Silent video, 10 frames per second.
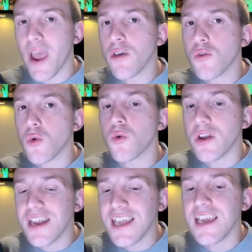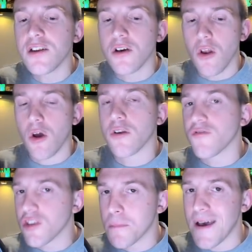where you don't need a lot
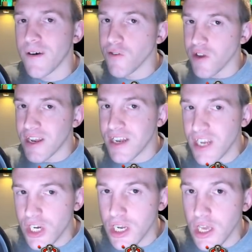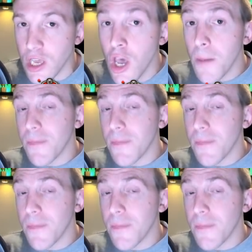of spells initially,